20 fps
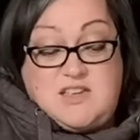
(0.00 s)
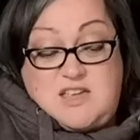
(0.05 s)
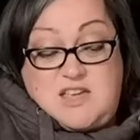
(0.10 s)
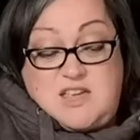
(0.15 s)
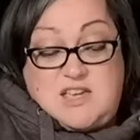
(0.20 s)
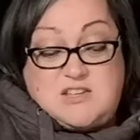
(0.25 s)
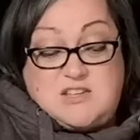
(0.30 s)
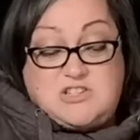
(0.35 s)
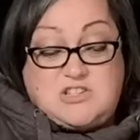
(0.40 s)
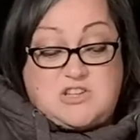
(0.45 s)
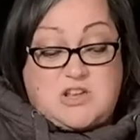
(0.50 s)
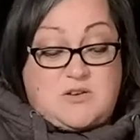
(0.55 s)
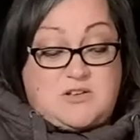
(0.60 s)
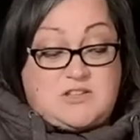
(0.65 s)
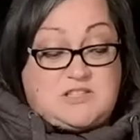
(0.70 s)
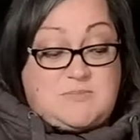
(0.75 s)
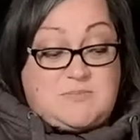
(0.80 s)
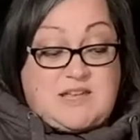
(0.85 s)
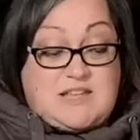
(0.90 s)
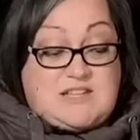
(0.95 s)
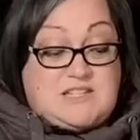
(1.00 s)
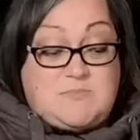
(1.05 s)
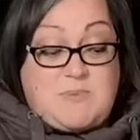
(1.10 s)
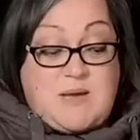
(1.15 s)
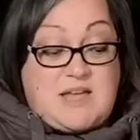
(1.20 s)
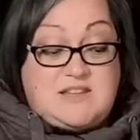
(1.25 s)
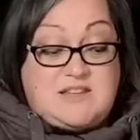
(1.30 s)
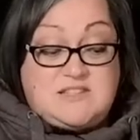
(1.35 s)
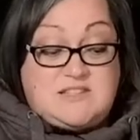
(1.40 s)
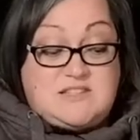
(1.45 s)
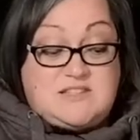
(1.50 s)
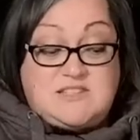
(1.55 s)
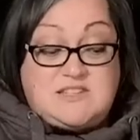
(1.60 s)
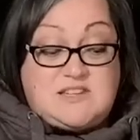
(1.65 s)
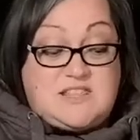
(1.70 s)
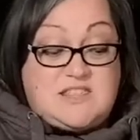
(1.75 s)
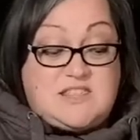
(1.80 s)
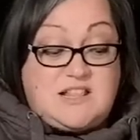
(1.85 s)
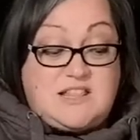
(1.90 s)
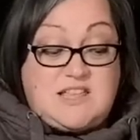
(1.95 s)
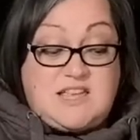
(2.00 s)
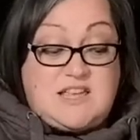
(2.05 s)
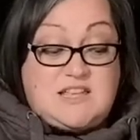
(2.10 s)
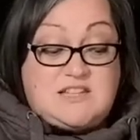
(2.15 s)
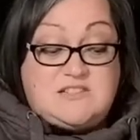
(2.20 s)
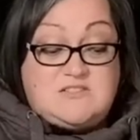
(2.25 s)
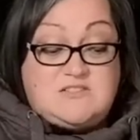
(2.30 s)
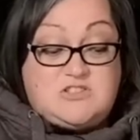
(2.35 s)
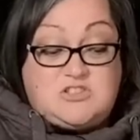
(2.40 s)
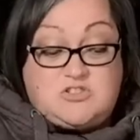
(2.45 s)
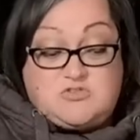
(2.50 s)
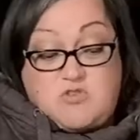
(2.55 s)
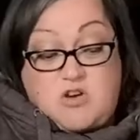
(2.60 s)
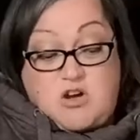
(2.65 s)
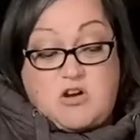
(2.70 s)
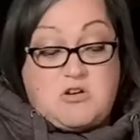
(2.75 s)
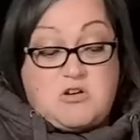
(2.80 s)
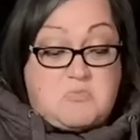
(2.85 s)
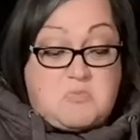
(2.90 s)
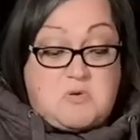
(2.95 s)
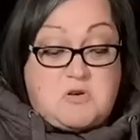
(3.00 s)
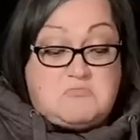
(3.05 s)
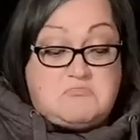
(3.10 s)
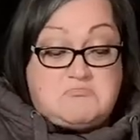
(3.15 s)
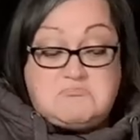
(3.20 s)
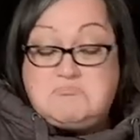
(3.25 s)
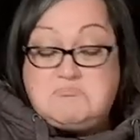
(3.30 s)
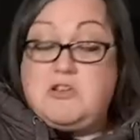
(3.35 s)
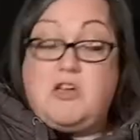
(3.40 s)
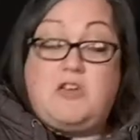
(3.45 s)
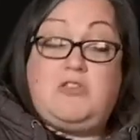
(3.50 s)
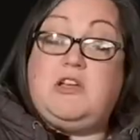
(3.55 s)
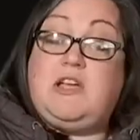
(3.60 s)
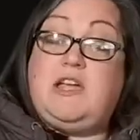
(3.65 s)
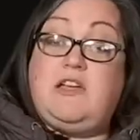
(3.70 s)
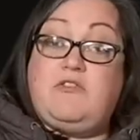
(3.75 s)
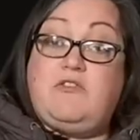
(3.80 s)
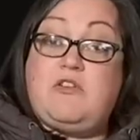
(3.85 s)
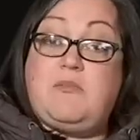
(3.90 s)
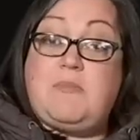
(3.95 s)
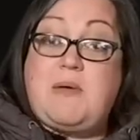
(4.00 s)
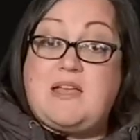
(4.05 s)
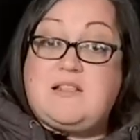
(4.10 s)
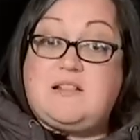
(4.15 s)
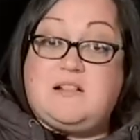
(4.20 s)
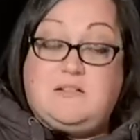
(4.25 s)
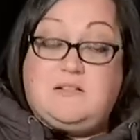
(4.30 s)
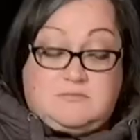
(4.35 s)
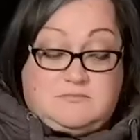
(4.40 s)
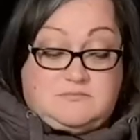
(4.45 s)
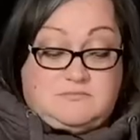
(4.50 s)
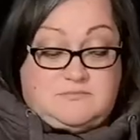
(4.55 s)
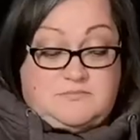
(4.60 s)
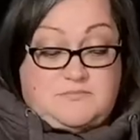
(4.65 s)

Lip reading: It'd show you to be independent and in the lead and strong, but not looking for a battle.